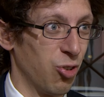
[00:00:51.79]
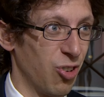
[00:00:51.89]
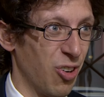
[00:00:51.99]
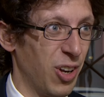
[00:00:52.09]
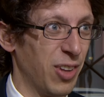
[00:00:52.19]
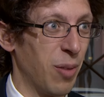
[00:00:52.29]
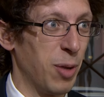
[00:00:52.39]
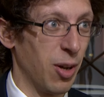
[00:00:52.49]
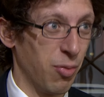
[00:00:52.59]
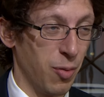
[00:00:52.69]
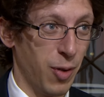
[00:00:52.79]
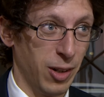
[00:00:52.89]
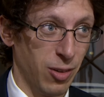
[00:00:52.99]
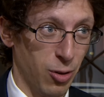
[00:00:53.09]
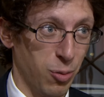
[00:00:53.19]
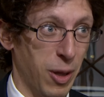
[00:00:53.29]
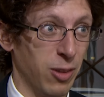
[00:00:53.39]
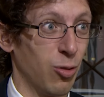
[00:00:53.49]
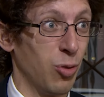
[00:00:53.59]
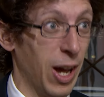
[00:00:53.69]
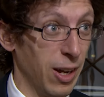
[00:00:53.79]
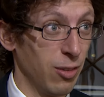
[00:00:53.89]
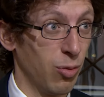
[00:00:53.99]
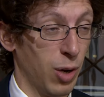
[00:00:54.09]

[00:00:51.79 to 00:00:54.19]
show a little bit of effect those past 2 nights,